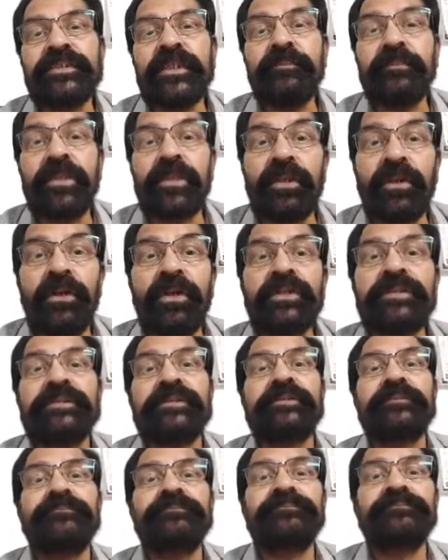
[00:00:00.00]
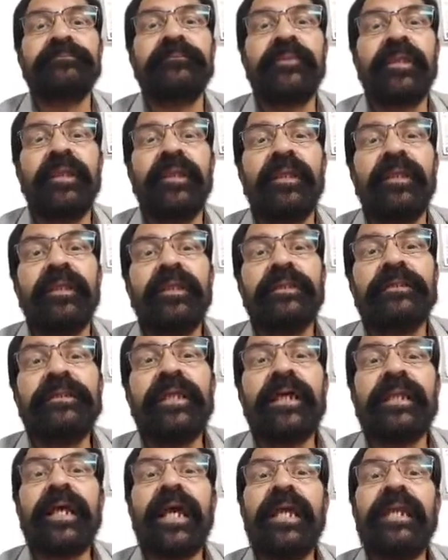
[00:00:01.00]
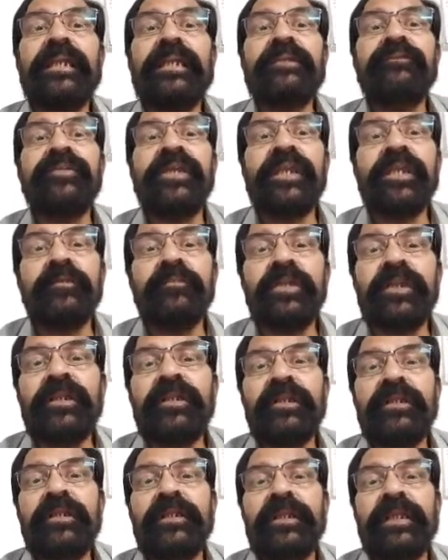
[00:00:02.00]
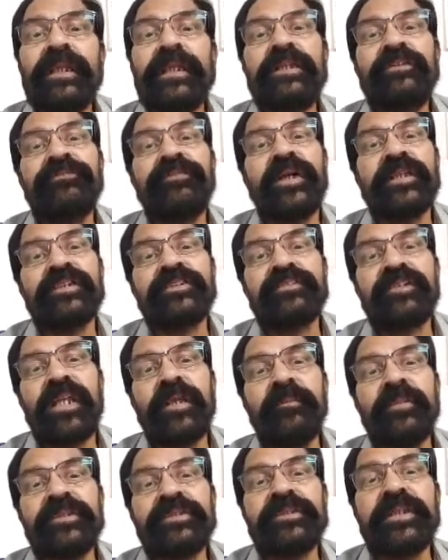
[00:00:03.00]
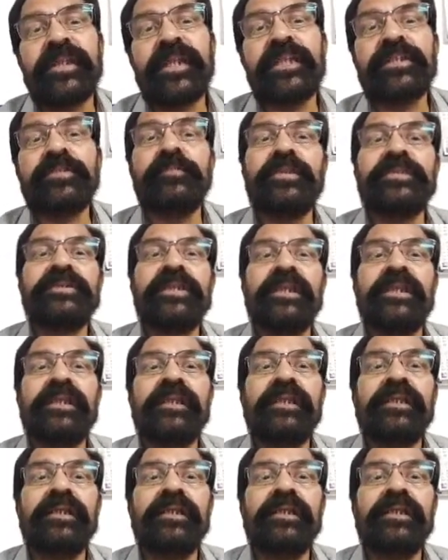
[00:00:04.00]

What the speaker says: because they are highly variable in first trimester, especially